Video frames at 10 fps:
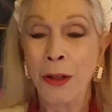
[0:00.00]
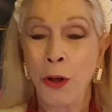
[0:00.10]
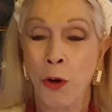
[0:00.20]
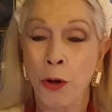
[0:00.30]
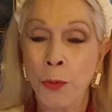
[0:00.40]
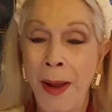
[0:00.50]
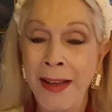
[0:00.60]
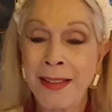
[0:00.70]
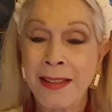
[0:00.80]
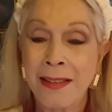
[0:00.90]
Lord
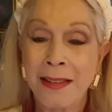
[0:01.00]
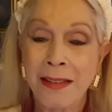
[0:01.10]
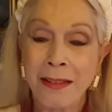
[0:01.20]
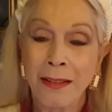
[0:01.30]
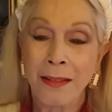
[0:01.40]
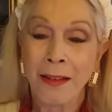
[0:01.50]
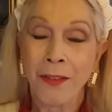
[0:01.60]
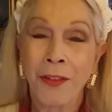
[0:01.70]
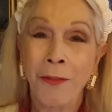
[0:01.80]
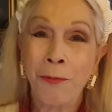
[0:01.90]
West,
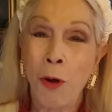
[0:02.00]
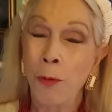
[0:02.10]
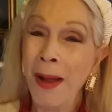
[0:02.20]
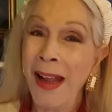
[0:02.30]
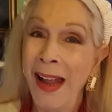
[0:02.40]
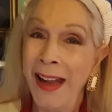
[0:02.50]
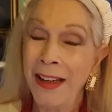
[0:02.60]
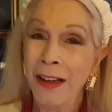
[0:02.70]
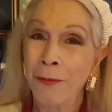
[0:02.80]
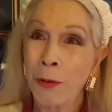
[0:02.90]
the former
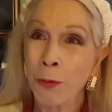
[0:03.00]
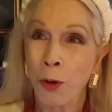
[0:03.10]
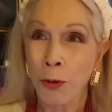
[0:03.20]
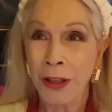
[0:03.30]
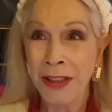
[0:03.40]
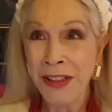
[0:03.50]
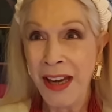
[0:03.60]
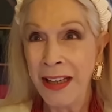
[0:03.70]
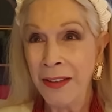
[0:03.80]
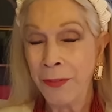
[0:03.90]
head of the Royal
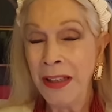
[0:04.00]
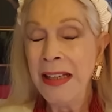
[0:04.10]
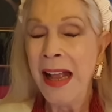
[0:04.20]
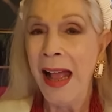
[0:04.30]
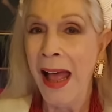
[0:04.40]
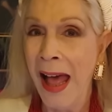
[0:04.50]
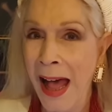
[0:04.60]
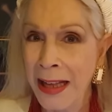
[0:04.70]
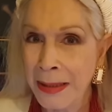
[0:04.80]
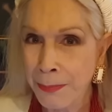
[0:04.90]
Navy,
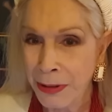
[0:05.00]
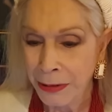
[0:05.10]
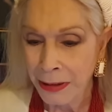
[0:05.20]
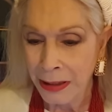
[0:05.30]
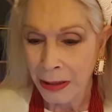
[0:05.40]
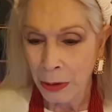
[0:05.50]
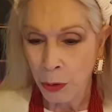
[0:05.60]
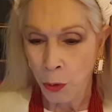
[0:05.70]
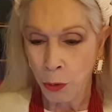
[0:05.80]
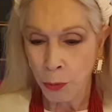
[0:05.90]
Admiral
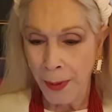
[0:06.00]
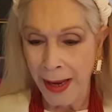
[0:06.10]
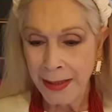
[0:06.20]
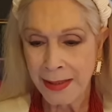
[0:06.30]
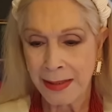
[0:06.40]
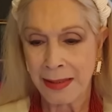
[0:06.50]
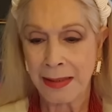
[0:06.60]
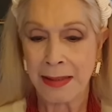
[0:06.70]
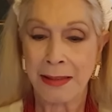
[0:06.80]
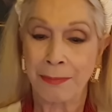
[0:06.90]
Lord
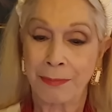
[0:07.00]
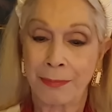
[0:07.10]
West,